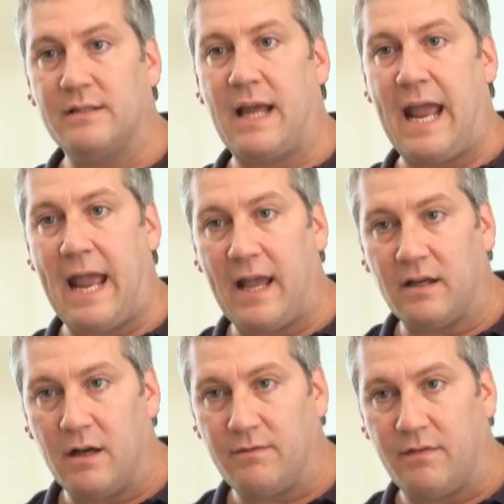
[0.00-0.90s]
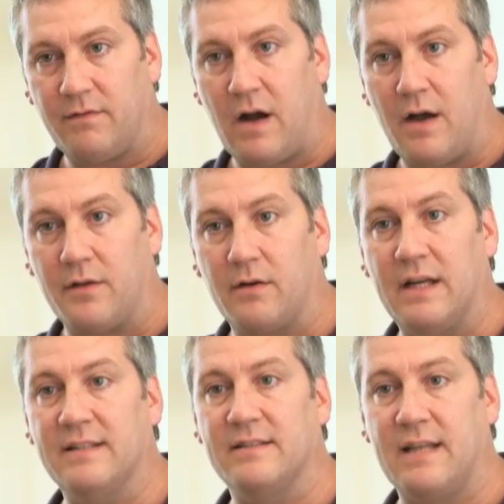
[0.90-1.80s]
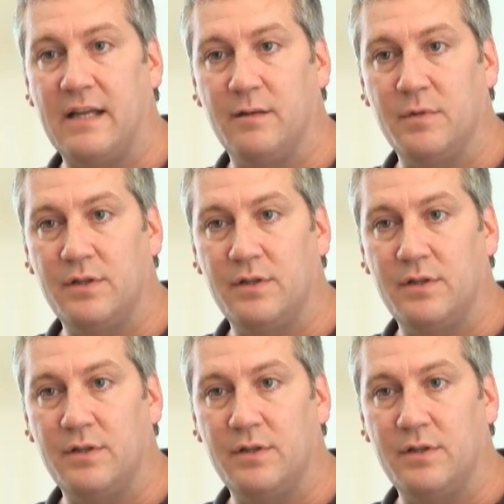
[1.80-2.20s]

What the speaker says: to handcuff a father and send him to